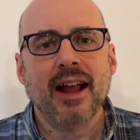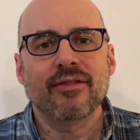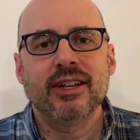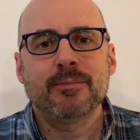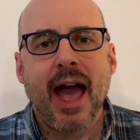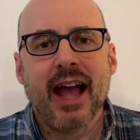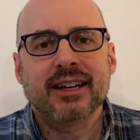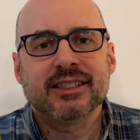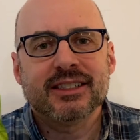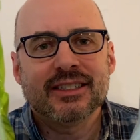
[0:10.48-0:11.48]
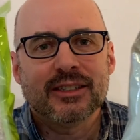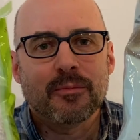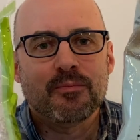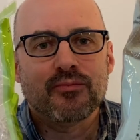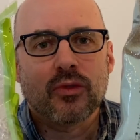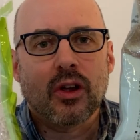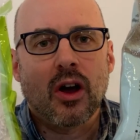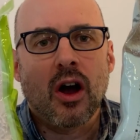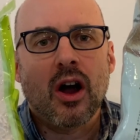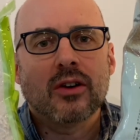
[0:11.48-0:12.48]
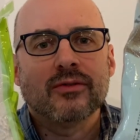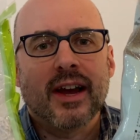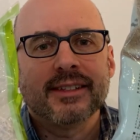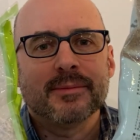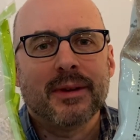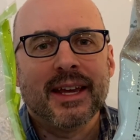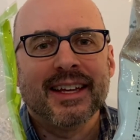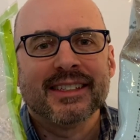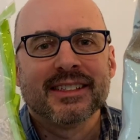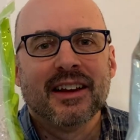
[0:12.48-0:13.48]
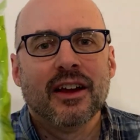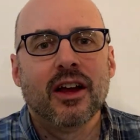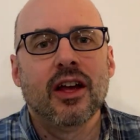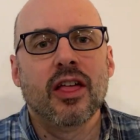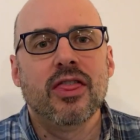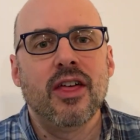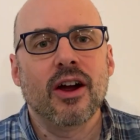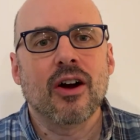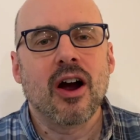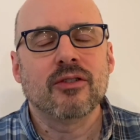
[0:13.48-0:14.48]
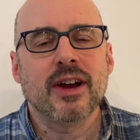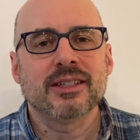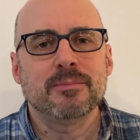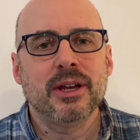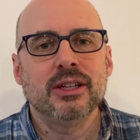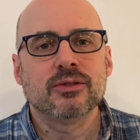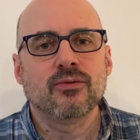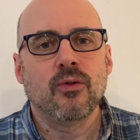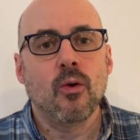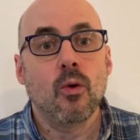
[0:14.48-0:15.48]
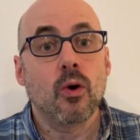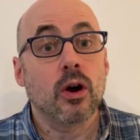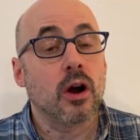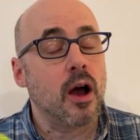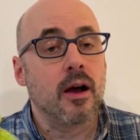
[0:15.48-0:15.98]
of these packages are recipes. There are recipes for